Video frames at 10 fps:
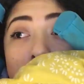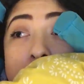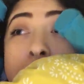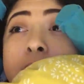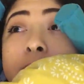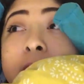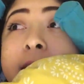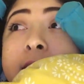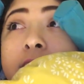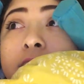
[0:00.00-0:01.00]
This is
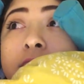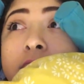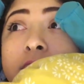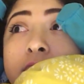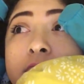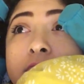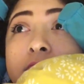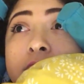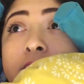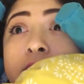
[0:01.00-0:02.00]
fine.
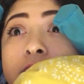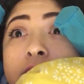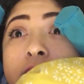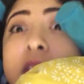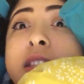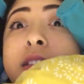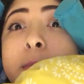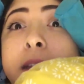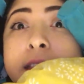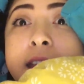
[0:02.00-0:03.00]
This is
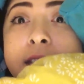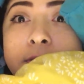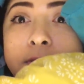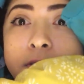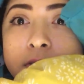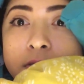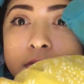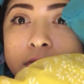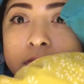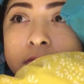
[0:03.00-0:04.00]
my life.
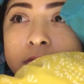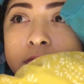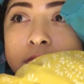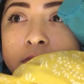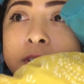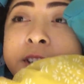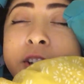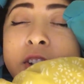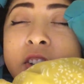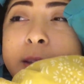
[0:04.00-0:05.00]

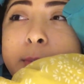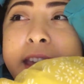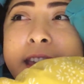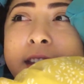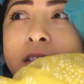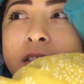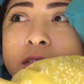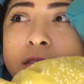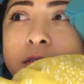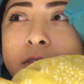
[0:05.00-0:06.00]
Curling my hair
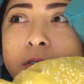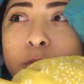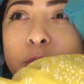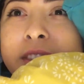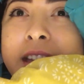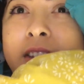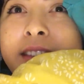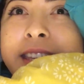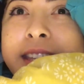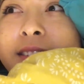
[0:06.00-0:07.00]
without
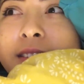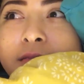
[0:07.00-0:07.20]
heat,